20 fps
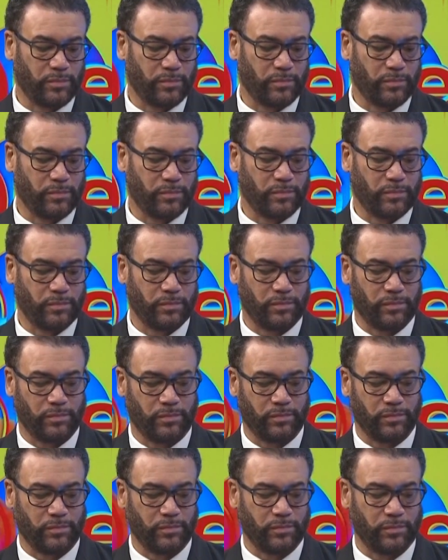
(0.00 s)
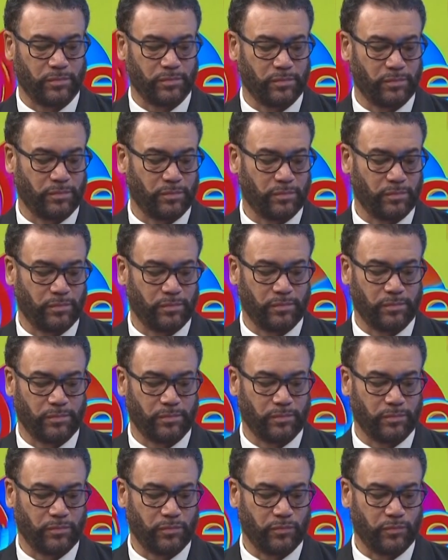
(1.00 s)

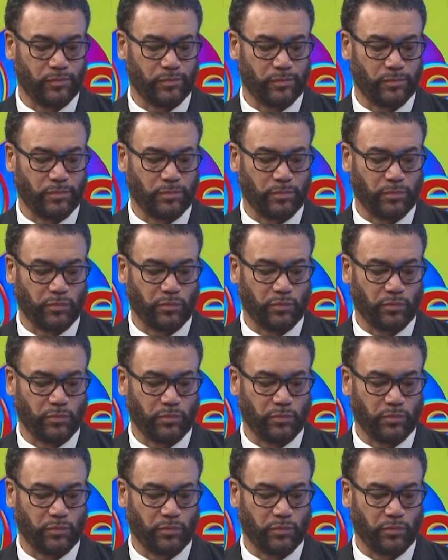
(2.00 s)
The person shown says nothing.